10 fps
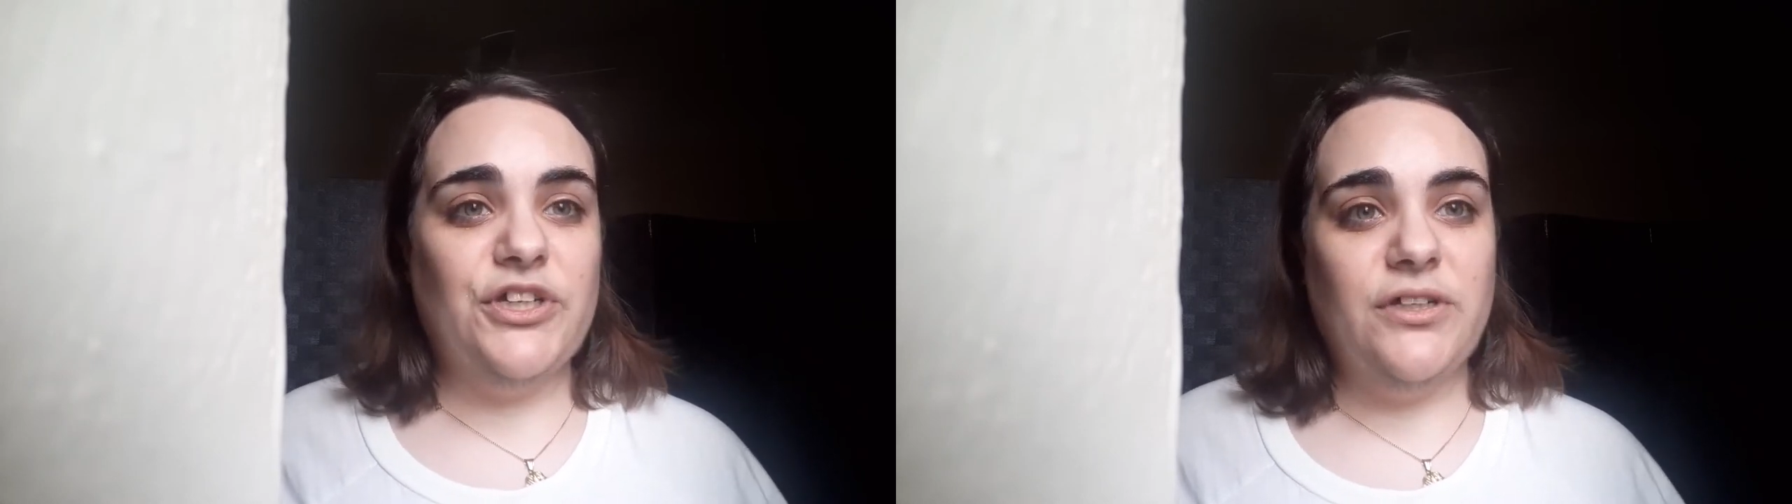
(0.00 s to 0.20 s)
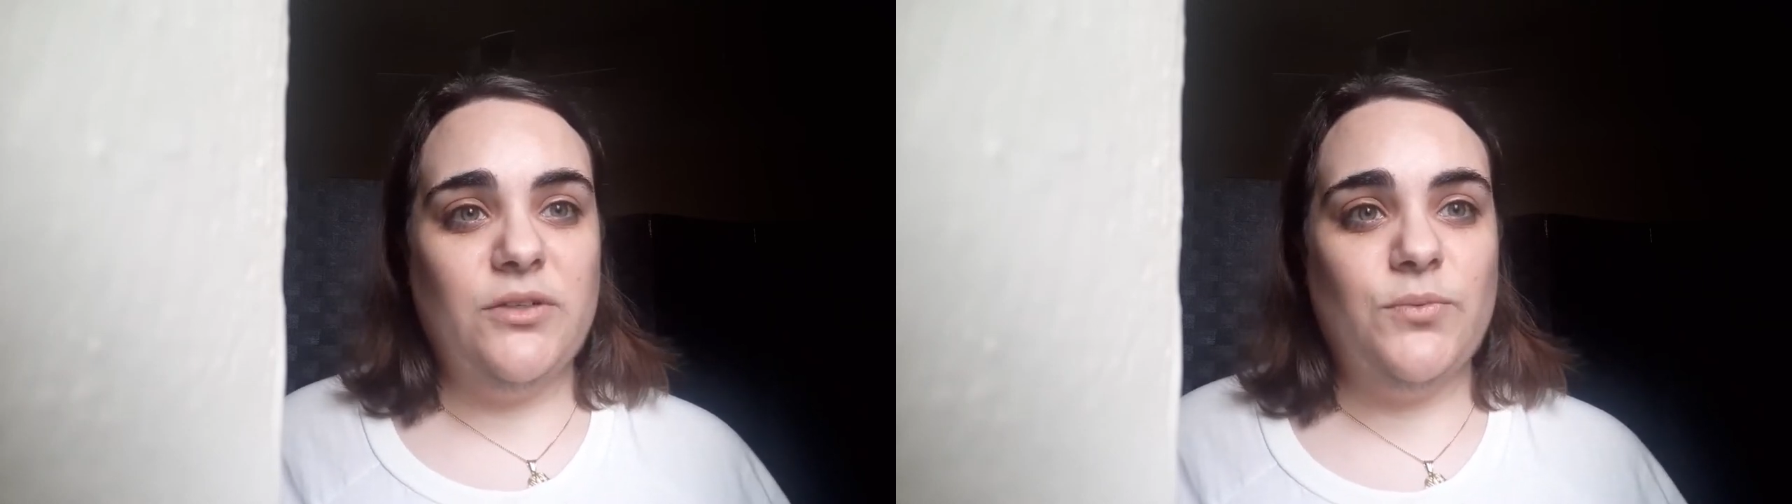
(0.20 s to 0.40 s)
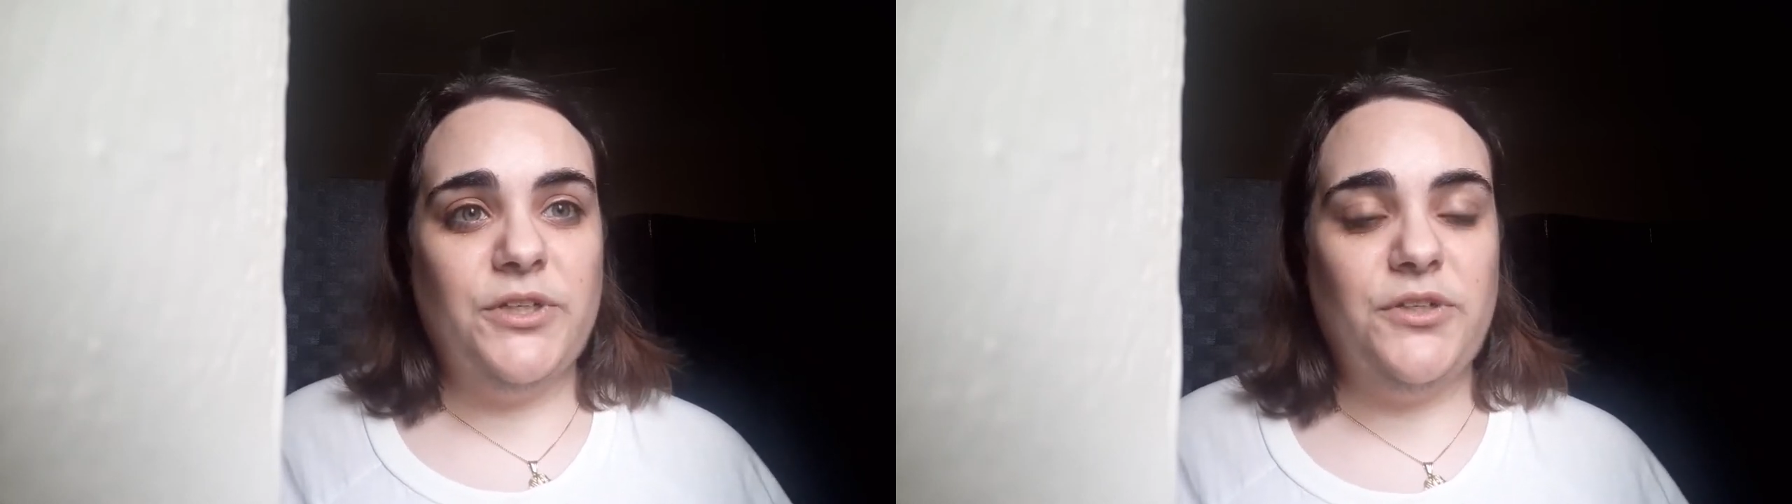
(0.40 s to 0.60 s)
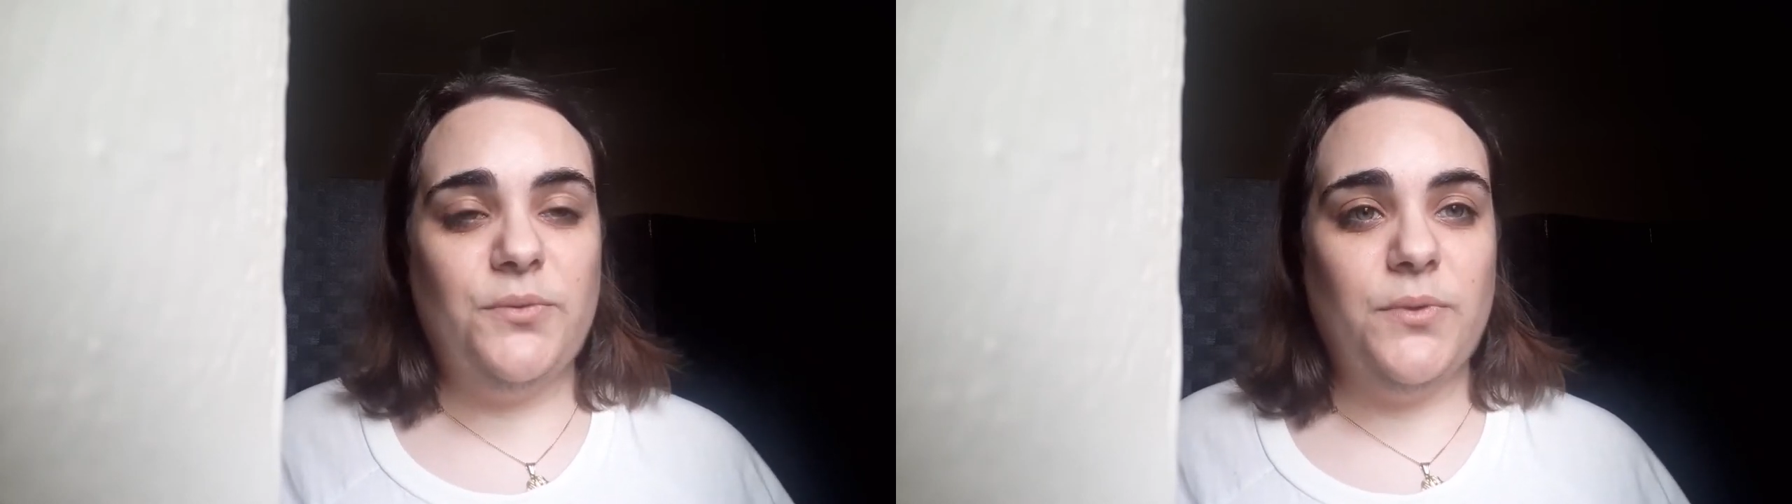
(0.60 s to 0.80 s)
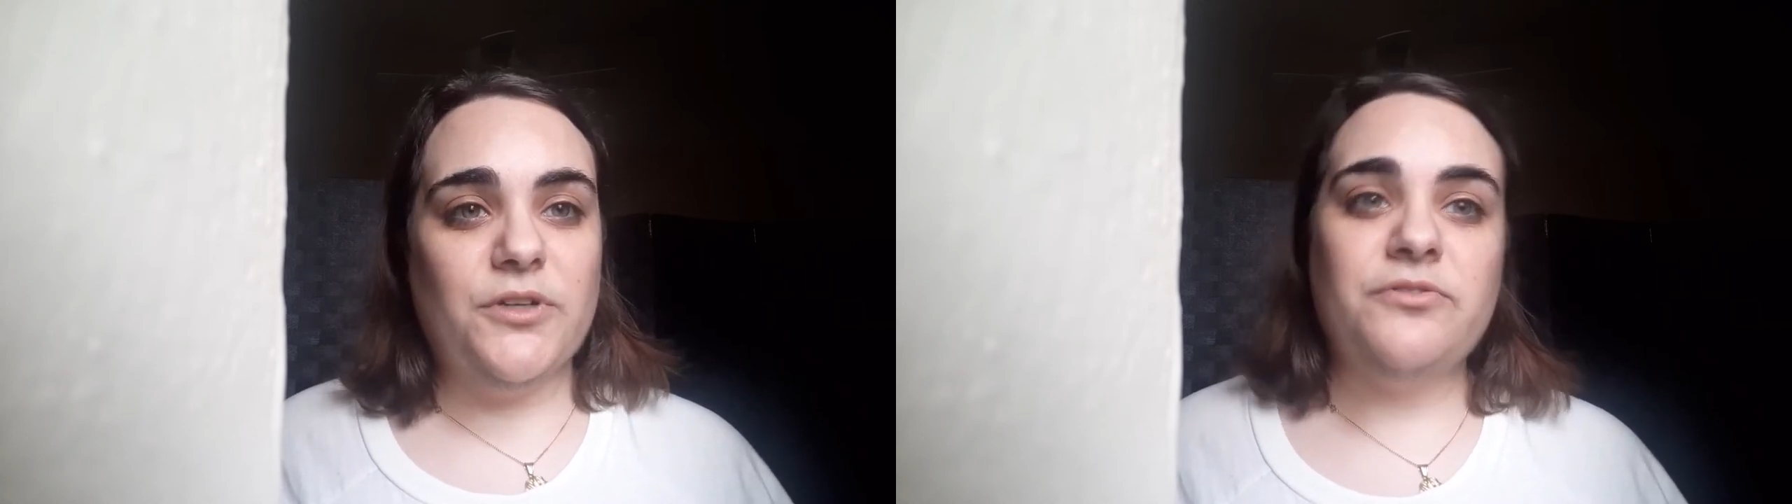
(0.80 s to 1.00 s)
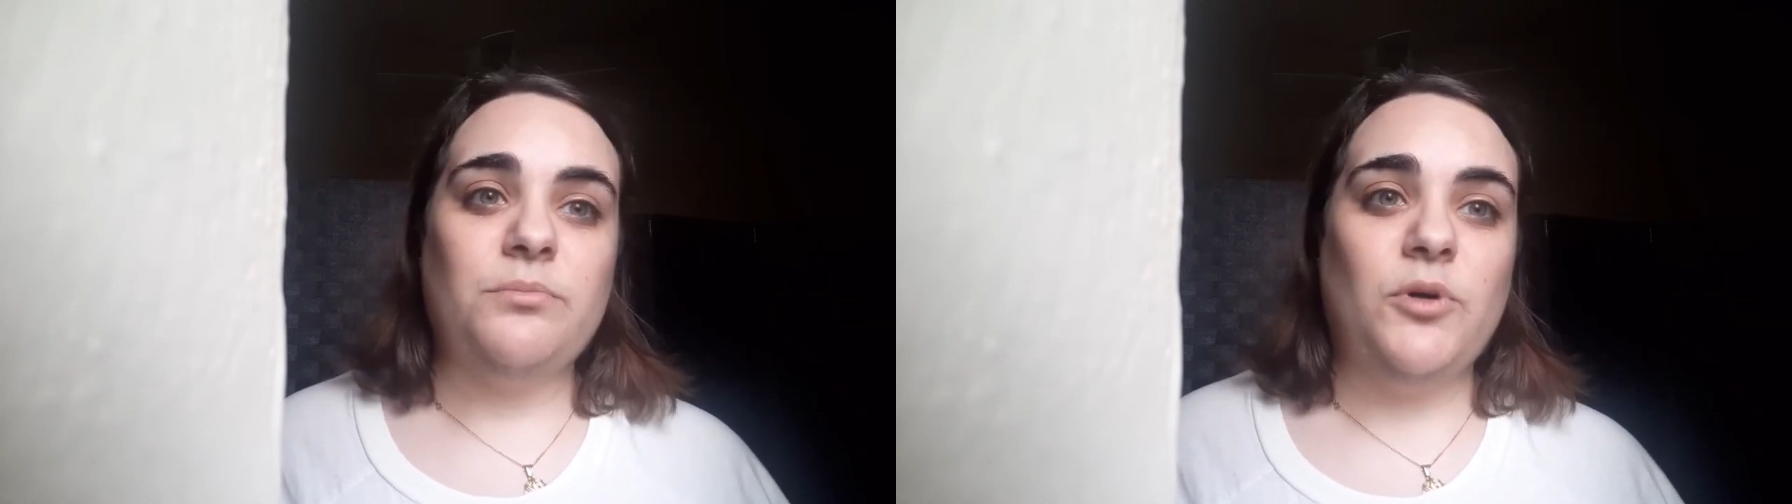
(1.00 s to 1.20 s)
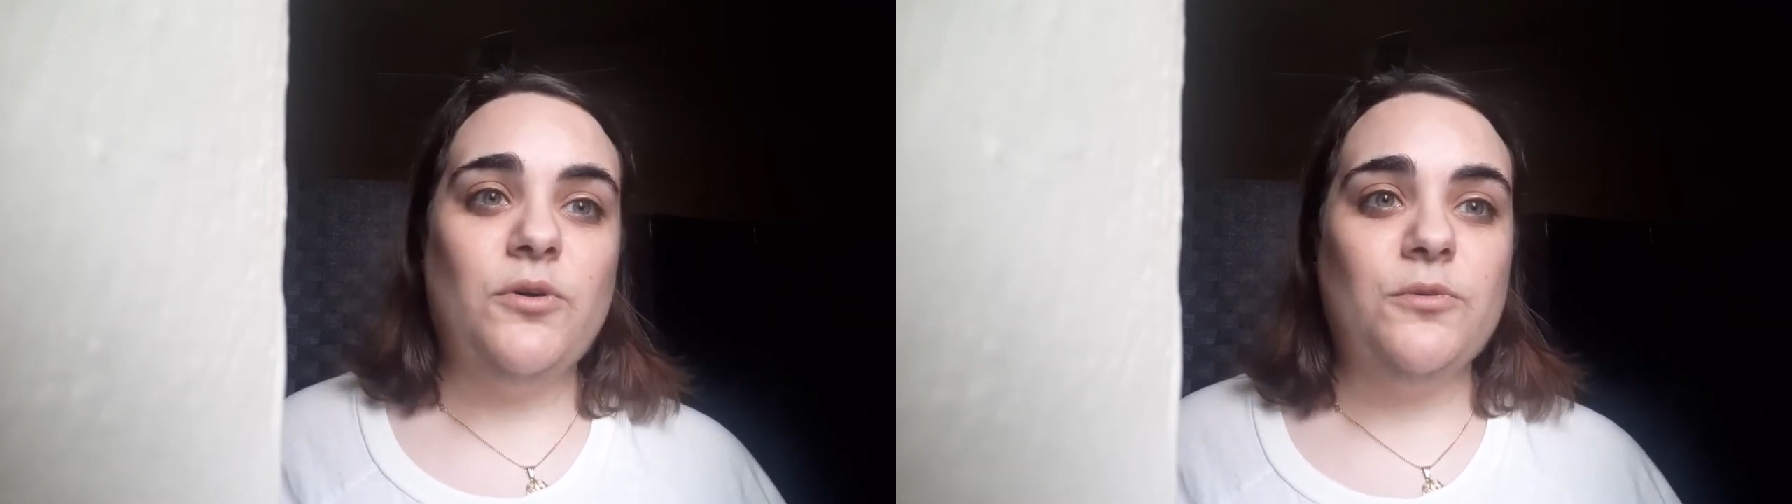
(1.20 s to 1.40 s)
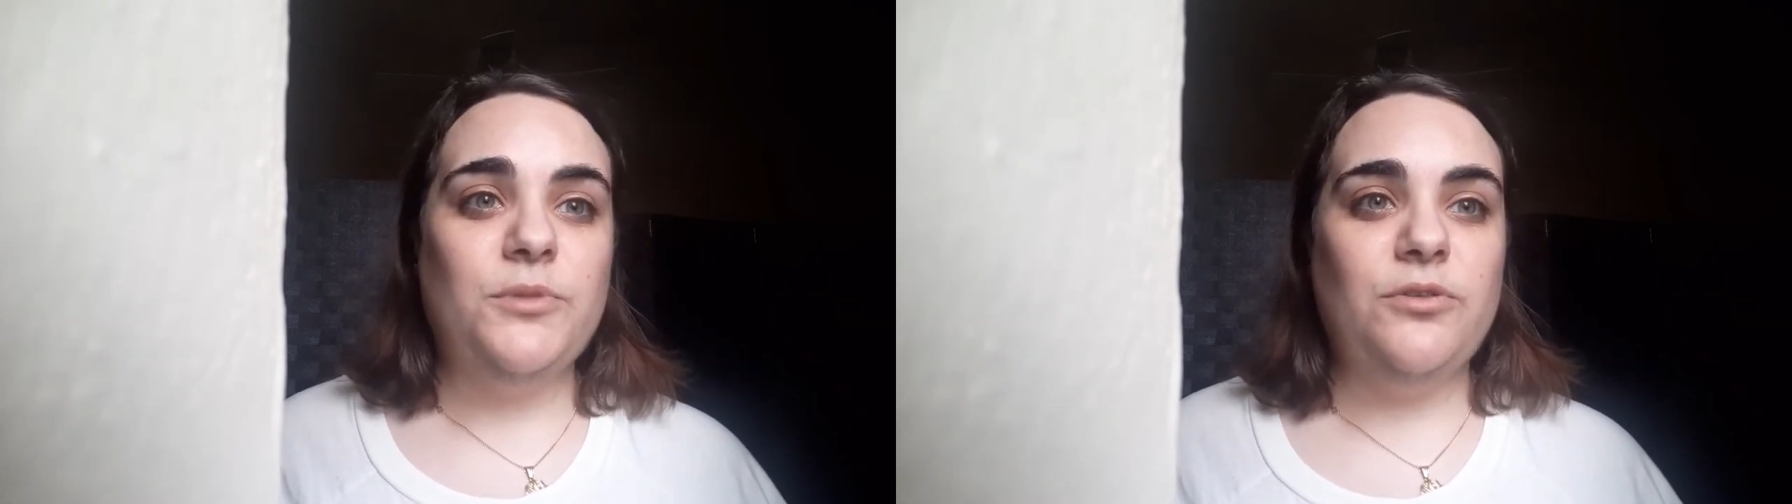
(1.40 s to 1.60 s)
good when you work from home.